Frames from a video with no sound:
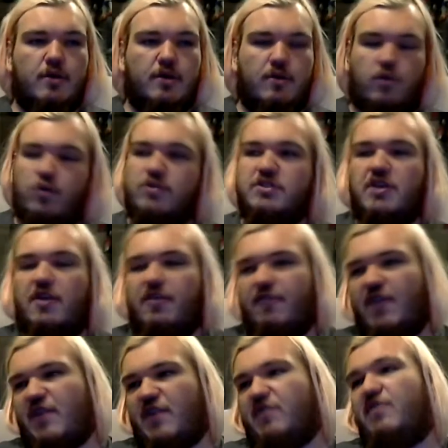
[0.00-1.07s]
Also, the
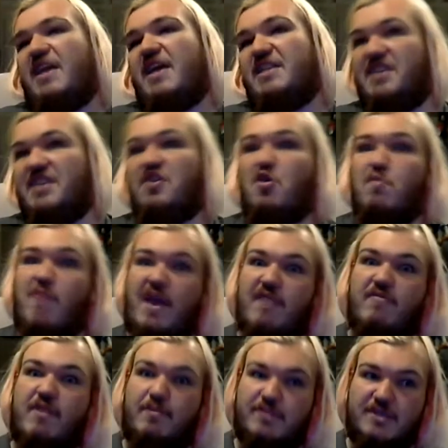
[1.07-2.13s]
fact that they did go
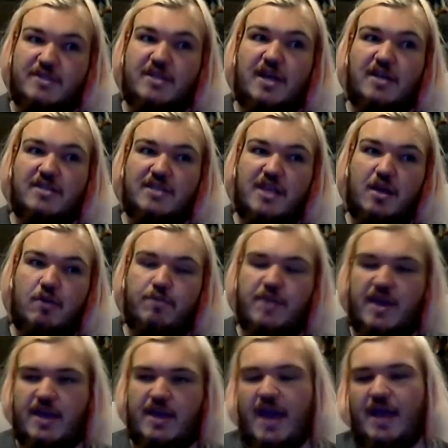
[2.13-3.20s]
bankrupt does help their
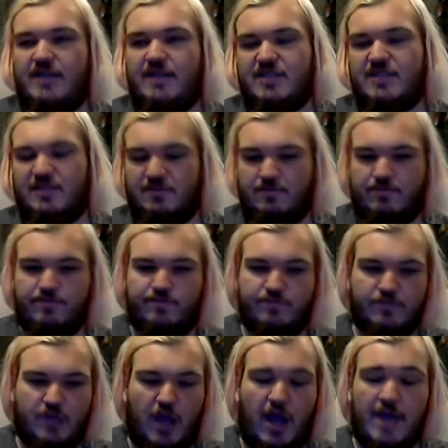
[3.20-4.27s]
case, and
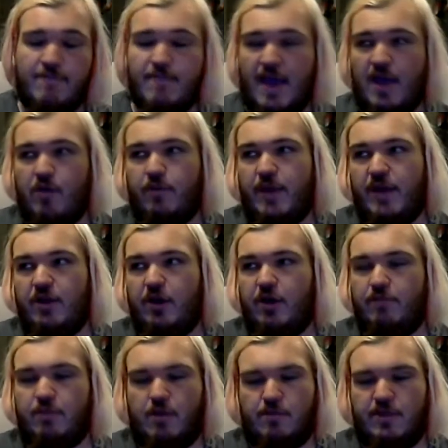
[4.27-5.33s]
I may or may not,
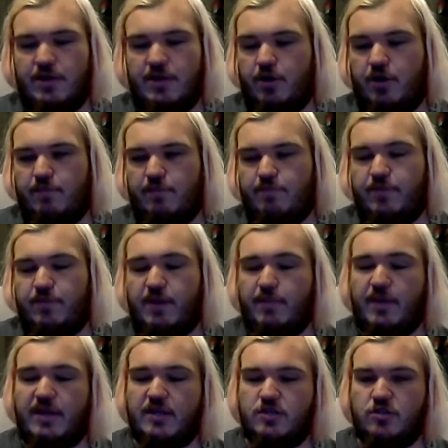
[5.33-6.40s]
probably not, but I'm going
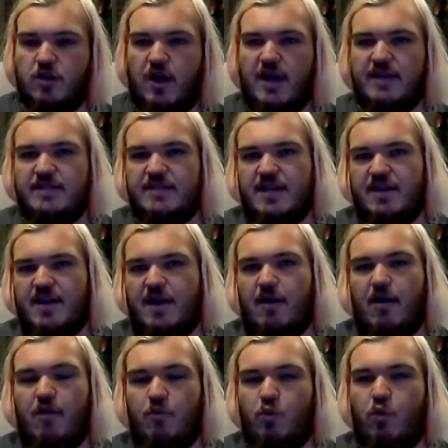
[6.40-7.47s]
to try and send out
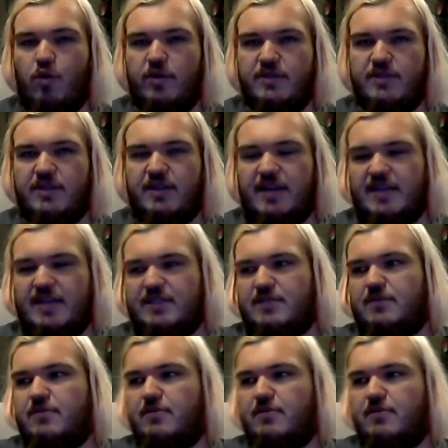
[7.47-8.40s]
awards, at least